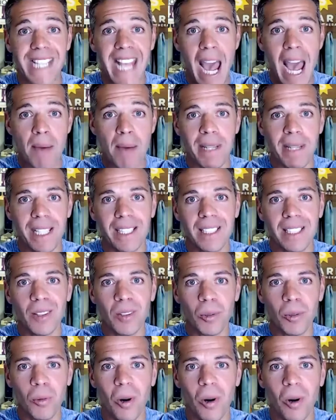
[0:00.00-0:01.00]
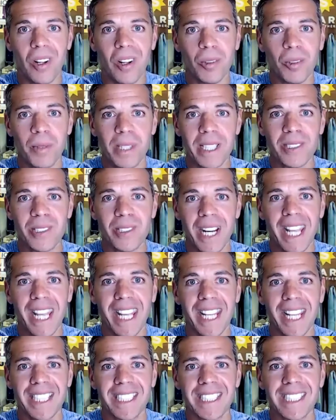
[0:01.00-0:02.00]
tapping the wall with your
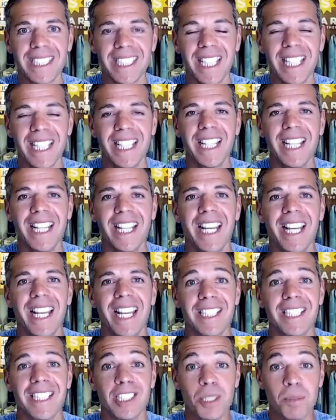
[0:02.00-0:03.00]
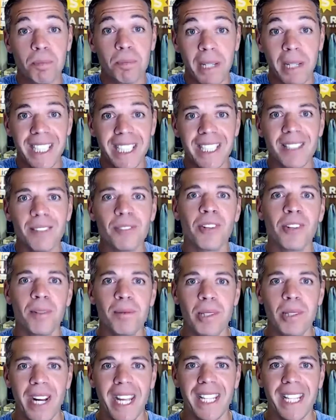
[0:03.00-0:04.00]
hands and springing from
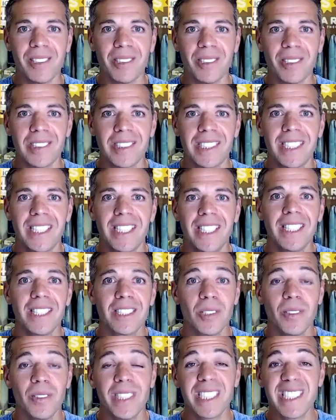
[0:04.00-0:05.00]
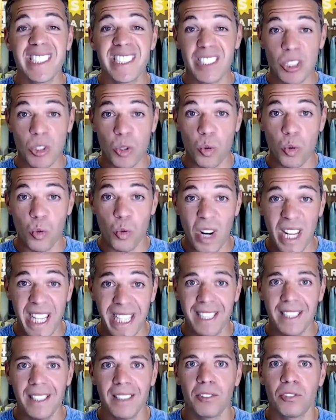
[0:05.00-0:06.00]
your ankles. So this is
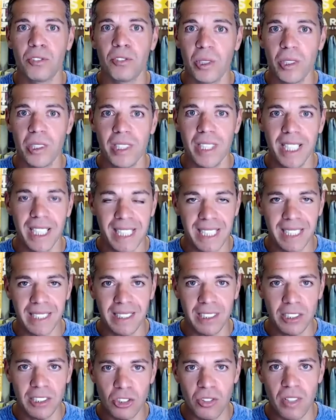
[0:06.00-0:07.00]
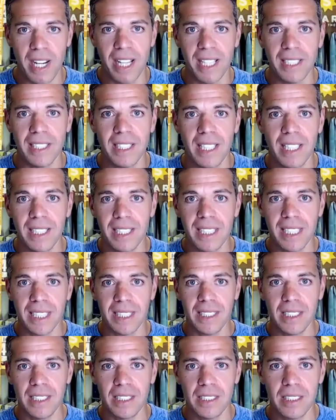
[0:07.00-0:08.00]
great for Achilles strength and
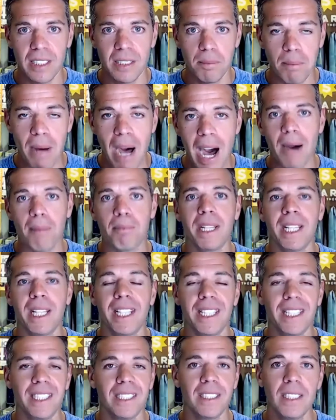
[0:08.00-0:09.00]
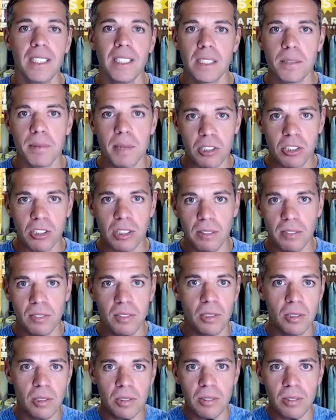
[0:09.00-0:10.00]
Achilles pop. And especially if
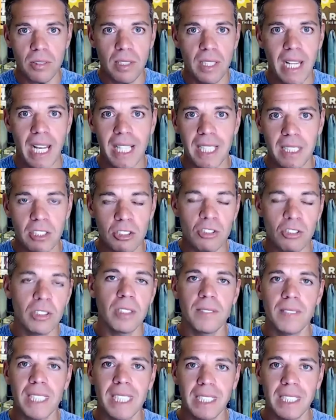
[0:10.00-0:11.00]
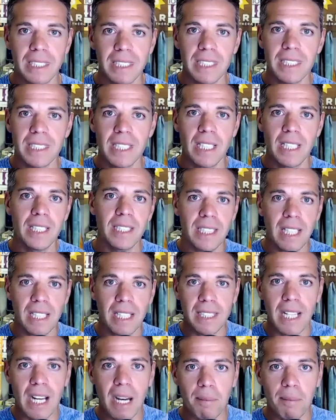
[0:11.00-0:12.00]
you had a history of Achilles
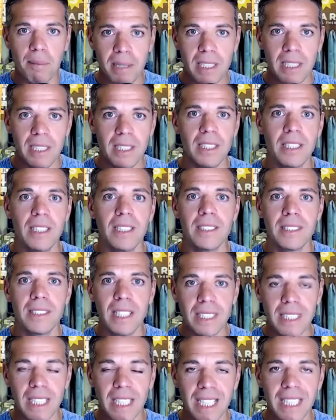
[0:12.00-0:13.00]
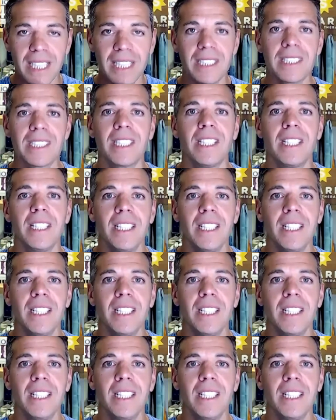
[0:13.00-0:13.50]
tendinopathy, tendinitis,